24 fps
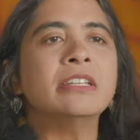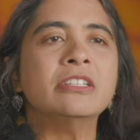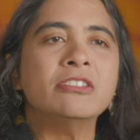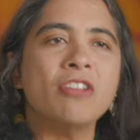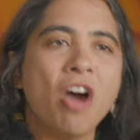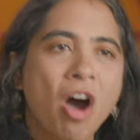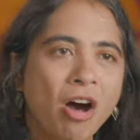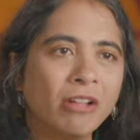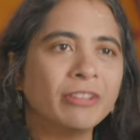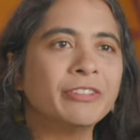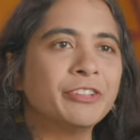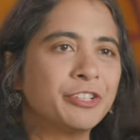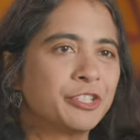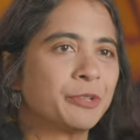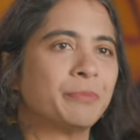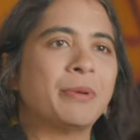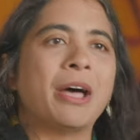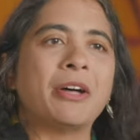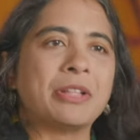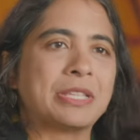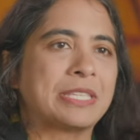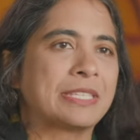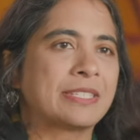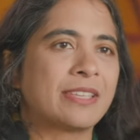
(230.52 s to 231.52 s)
Knowledge
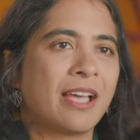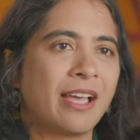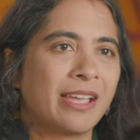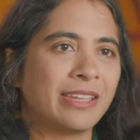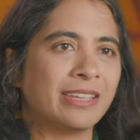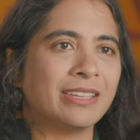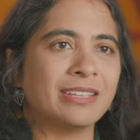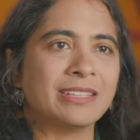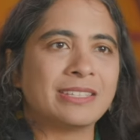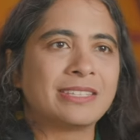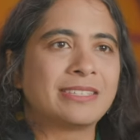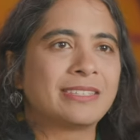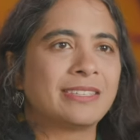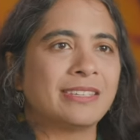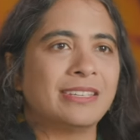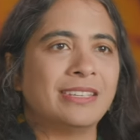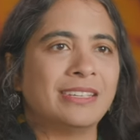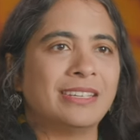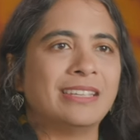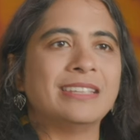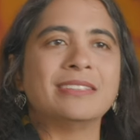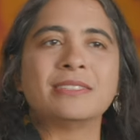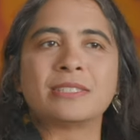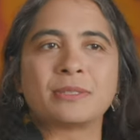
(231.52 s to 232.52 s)
about science
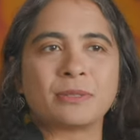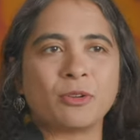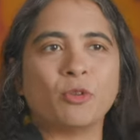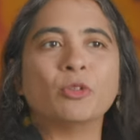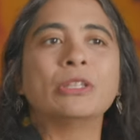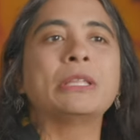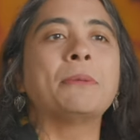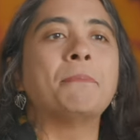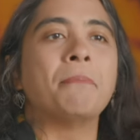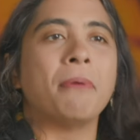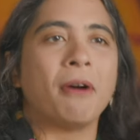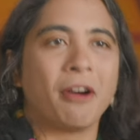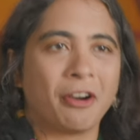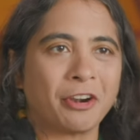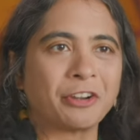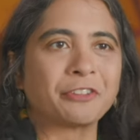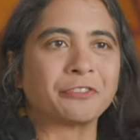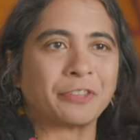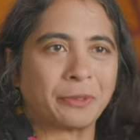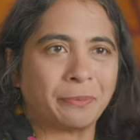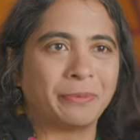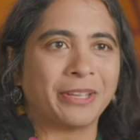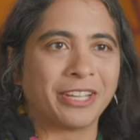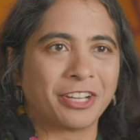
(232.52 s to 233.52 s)
is only part
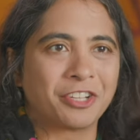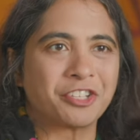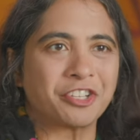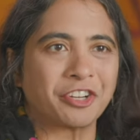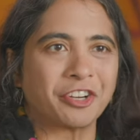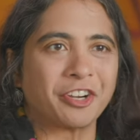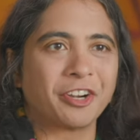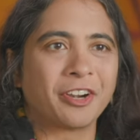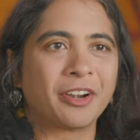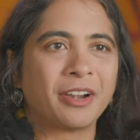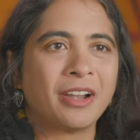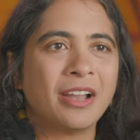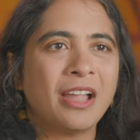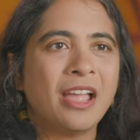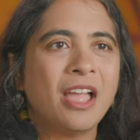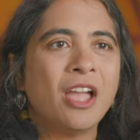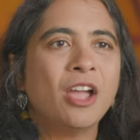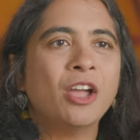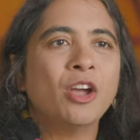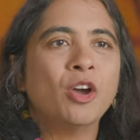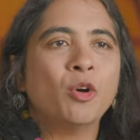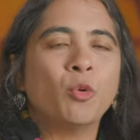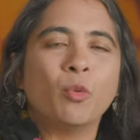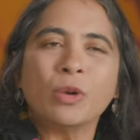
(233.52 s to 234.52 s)
of the picture.
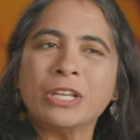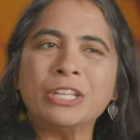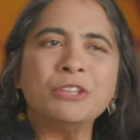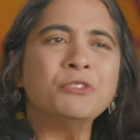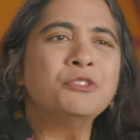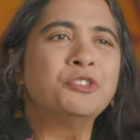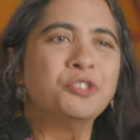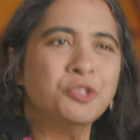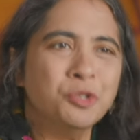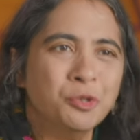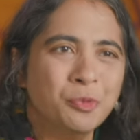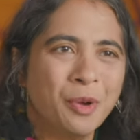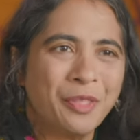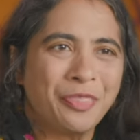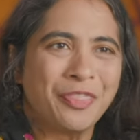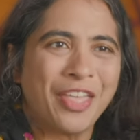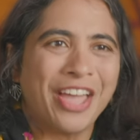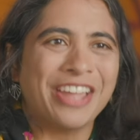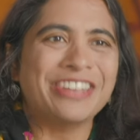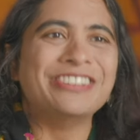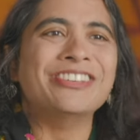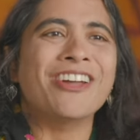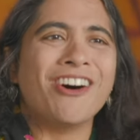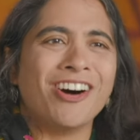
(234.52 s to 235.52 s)
What do you do with
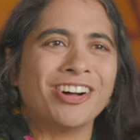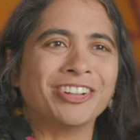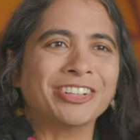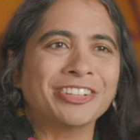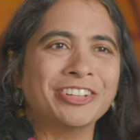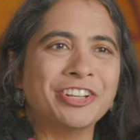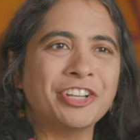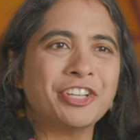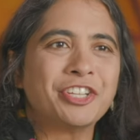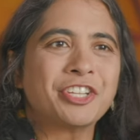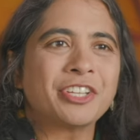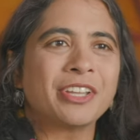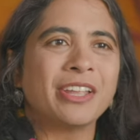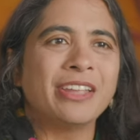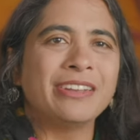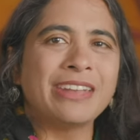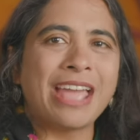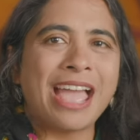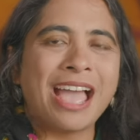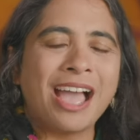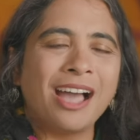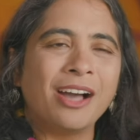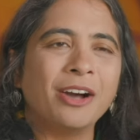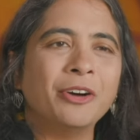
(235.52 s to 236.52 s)
that knowledge,
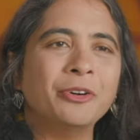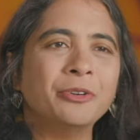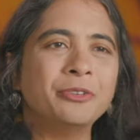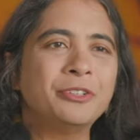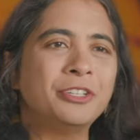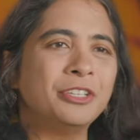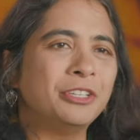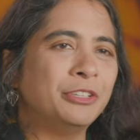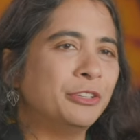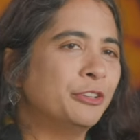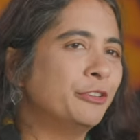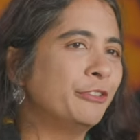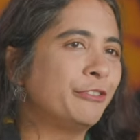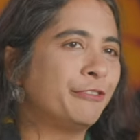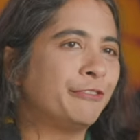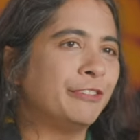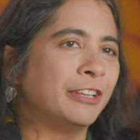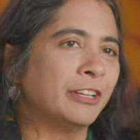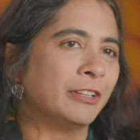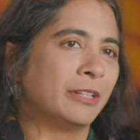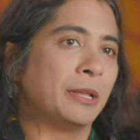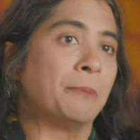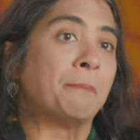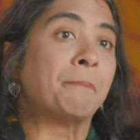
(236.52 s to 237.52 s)
and how do you
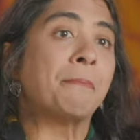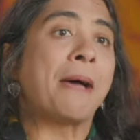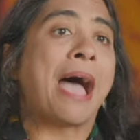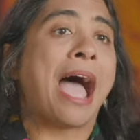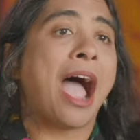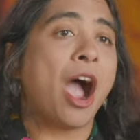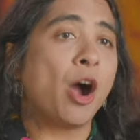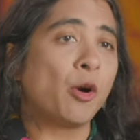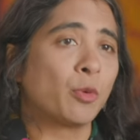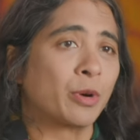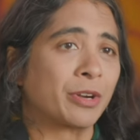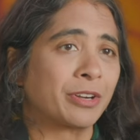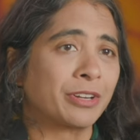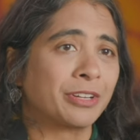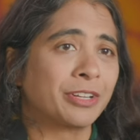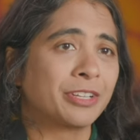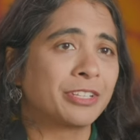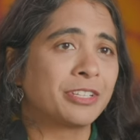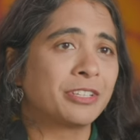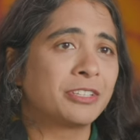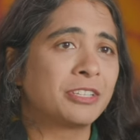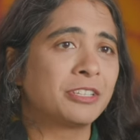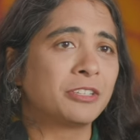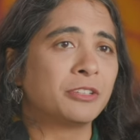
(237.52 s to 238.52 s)
feel
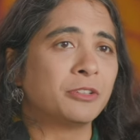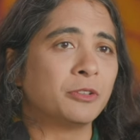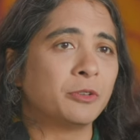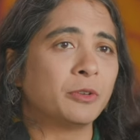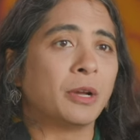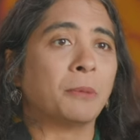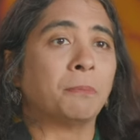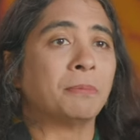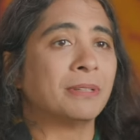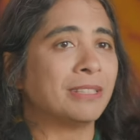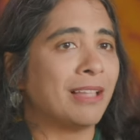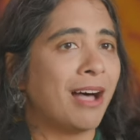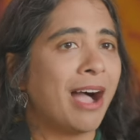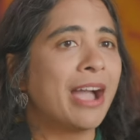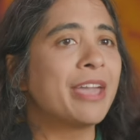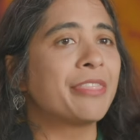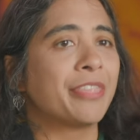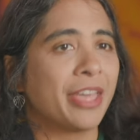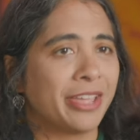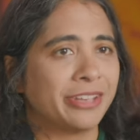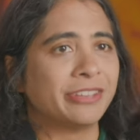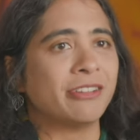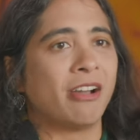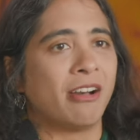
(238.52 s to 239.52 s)
empowered to
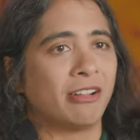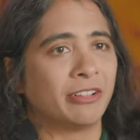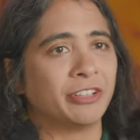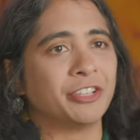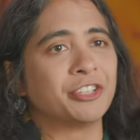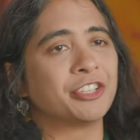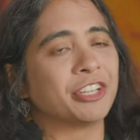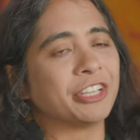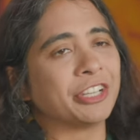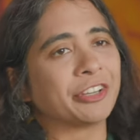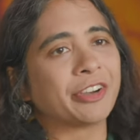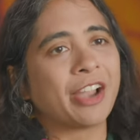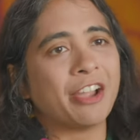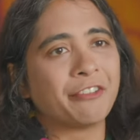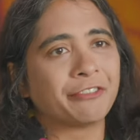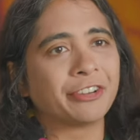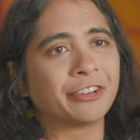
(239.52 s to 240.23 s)
apply that knowledge in your